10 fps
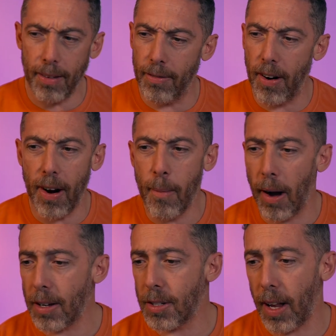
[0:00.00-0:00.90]
Very
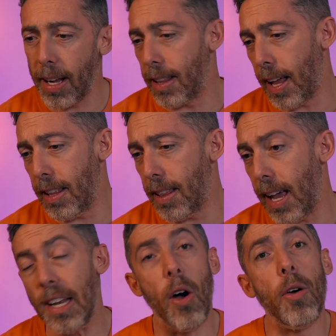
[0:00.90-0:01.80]
much like
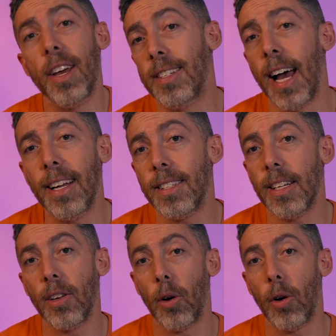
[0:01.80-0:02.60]
they know their tasting